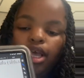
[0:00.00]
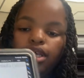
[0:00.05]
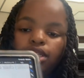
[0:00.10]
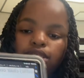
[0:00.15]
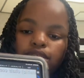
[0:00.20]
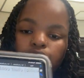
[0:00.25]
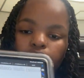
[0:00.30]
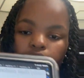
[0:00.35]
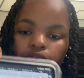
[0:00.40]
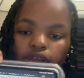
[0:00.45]

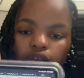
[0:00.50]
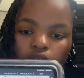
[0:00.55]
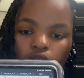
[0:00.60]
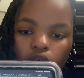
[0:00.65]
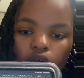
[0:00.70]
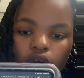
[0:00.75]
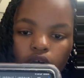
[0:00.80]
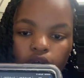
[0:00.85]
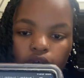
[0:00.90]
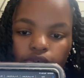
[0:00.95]
with
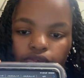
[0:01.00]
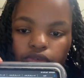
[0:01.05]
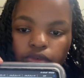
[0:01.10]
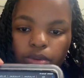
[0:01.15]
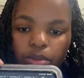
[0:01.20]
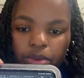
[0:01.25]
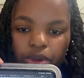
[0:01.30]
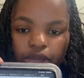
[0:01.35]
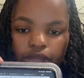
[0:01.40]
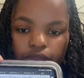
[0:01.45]
the
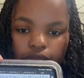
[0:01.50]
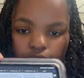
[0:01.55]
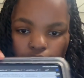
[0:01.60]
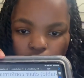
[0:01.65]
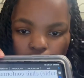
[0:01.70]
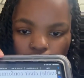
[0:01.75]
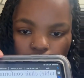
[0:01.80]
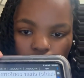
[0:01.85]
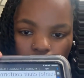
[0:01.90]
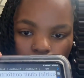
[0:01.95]

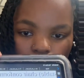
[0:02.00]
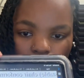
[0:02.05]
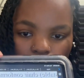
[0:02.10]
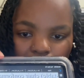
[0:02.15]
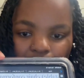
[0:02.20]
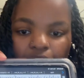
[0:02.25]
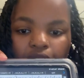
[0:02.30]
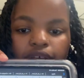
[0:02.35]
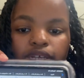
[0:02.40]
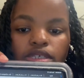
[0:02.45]
isopropyl,
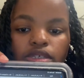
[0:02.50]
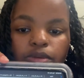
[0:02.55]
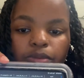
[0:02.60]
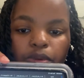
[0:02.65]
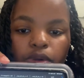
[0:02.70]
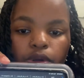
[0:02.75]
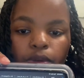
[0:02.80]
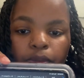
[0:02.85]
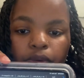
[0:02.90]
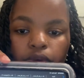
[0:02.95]

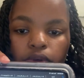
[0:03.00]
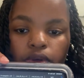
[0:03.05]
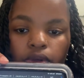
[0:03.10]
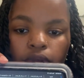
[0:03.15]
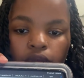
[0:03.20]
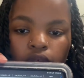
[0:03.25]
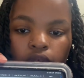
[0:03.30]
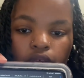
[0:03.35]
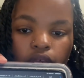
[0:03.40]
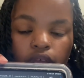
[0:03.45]
you always have
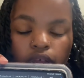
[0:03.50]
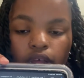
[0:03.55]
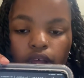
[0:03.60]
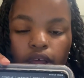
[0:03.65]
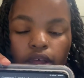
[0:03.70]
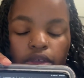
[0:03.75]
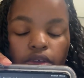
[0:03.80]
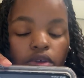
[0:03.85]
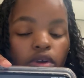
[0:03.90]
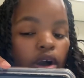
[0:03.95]
to make
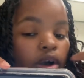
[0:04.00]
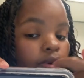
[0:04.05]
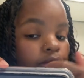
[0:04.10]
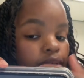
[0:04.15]
sure that you